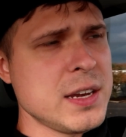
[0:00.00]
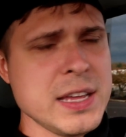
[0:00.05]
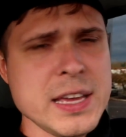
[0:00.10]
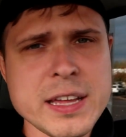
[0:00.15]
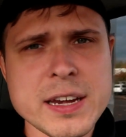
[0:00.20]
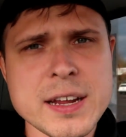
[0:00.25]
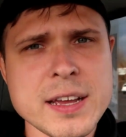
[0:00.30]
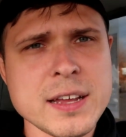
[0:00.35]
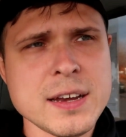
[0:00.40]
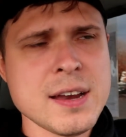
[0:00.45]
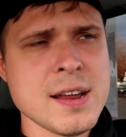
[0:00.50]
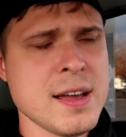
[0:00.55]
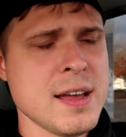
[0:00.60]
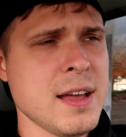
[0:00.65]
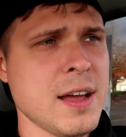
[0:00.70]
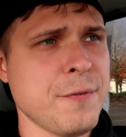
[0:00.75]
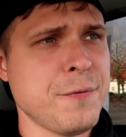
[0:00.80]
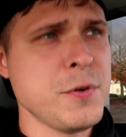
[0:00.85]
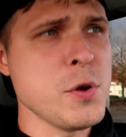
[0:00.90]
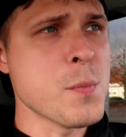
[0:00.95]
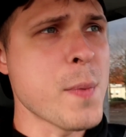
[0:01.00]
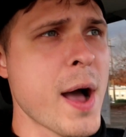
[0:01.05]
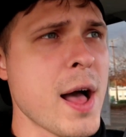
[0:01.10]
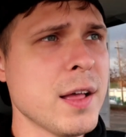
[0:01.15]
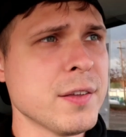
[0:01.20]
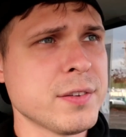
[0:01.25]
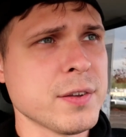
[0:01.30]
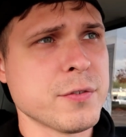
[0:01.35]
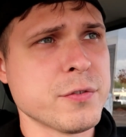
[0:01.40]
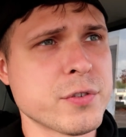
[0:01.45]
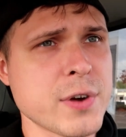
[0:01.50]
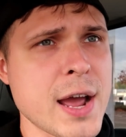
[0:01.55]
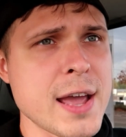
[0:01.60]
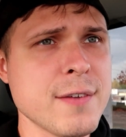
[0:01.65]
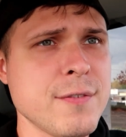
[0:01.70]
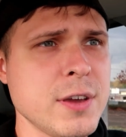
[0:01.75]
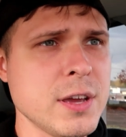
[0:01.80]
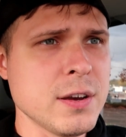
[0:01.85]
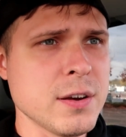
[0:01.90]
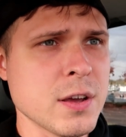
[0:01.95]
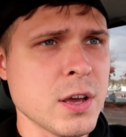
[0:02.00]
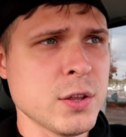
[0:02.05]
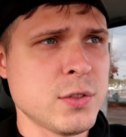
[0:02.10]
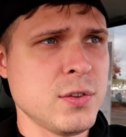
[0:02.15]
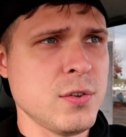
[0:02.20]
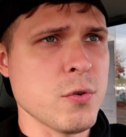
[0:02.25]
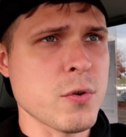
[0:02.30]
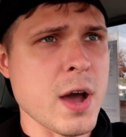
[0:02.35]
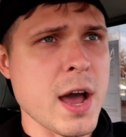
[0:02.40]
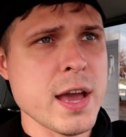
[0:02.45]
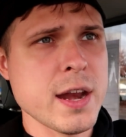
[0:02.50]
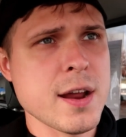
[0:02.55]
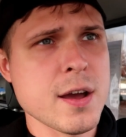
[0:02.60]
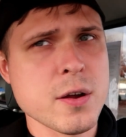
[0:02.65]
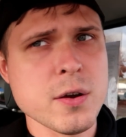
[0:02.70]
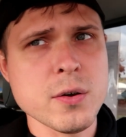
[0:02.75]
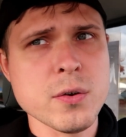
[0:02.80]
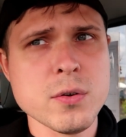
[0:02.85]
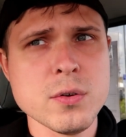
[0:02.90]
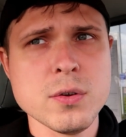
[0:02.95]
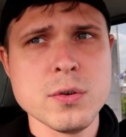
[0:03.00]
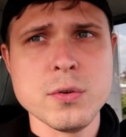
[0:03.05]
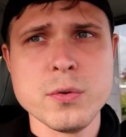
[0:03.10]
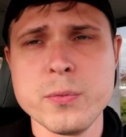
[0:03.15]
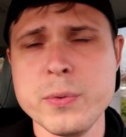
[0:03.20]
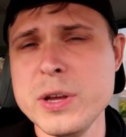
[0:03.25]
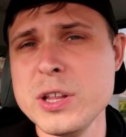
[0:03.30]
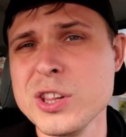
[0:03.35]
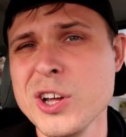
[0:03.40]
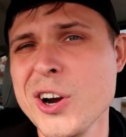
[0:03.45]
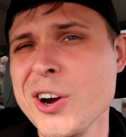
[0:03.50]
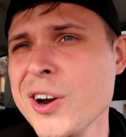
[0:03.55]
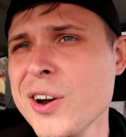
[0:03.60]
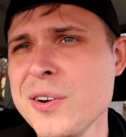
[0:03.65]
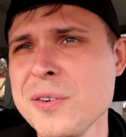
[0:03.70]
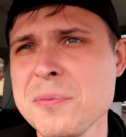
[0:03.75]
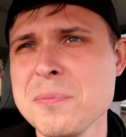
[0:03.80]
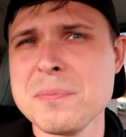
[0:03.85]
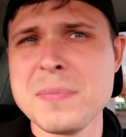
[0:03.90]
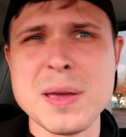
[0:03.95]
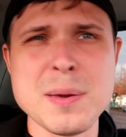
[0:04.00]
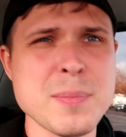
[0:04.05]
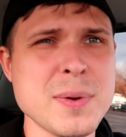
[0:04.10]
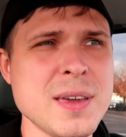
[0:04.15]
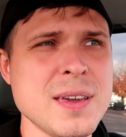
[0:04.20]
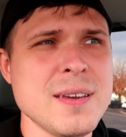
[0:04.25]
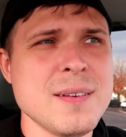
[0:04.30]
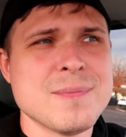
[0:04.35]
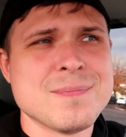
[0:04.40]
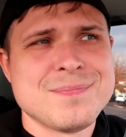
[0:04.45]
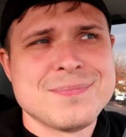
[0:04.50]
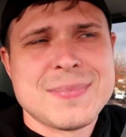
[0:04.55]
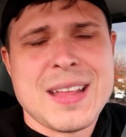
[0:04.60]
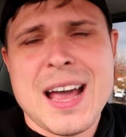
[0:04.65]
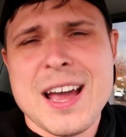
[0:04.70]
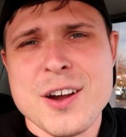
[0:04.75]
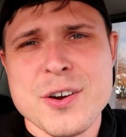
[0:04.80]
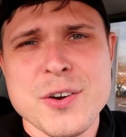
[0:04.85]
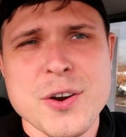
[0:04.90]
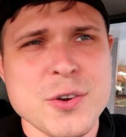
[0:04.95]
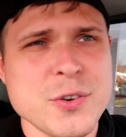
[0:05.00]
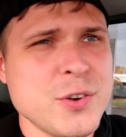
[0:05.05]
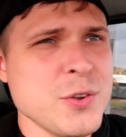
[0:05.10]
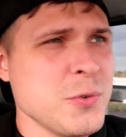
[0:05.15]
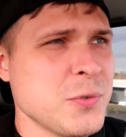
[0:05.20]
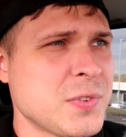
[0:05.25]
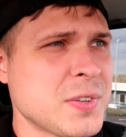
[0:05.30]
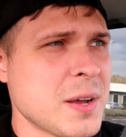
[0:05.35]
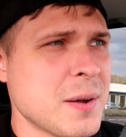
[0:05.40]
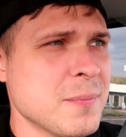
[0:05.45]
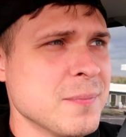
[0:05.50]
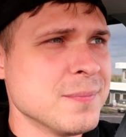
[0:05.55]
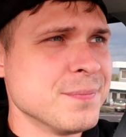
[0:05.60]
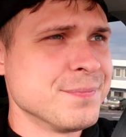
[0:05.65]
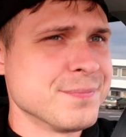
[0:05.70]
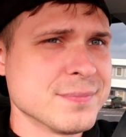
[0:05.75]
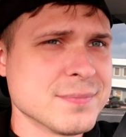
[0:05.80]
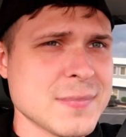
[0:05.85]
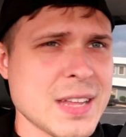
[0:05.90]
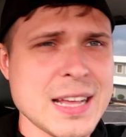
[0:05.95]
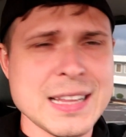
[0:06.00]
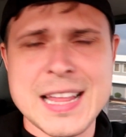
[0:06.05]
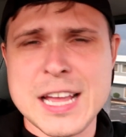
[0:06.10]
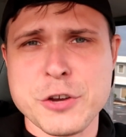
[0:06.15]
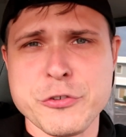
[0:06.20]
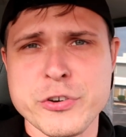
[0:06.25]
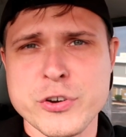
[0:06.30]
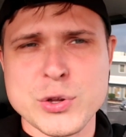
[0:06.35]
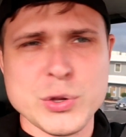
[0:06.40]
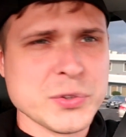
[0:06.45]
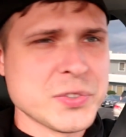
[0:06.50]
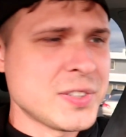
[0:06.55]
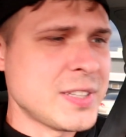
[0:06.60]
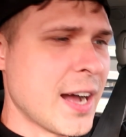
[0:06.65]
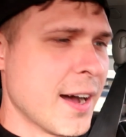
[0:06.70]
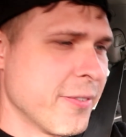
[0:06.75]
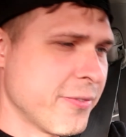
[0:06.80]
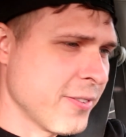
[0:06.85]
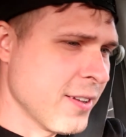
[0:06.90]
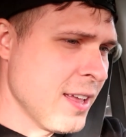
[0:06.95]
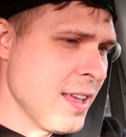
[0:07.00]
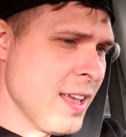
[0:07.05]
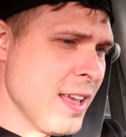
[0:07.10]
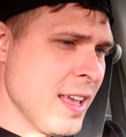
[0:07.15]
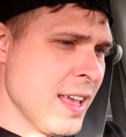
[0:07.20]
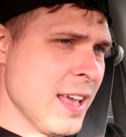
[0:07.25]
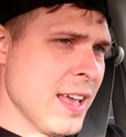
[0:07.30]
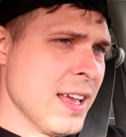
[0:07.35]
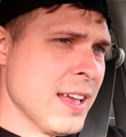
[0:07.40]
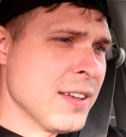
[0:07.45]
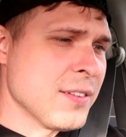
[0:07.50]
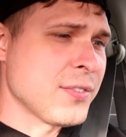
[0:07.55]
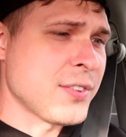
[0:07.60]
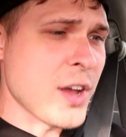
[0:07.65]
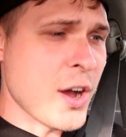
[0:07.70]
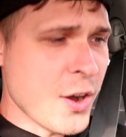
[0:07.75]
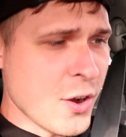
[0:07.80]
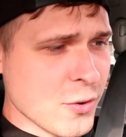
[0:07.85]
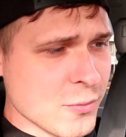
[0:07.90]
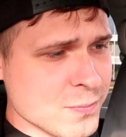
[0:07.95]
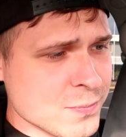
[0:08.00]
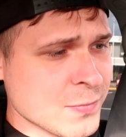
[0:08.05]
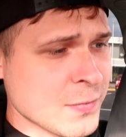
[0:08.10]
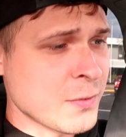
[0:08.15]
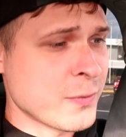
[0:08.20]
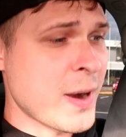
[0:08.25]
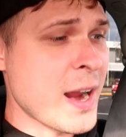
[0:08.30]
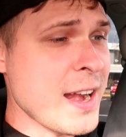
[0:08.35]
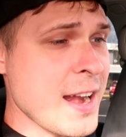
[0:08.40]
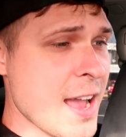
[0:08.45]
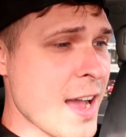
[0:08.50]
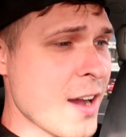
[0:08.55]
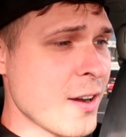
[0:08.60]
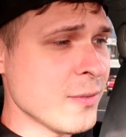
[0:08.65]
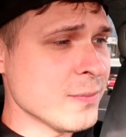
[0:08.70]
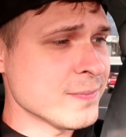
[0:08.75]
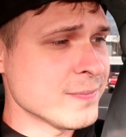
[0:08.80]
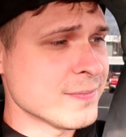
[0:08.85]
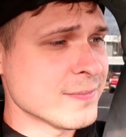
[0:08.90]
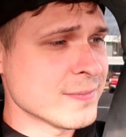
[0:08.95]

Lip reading: needed a few miles of driving to kind of relearn, maybe, I don't know, do some electrical stuff. So right now,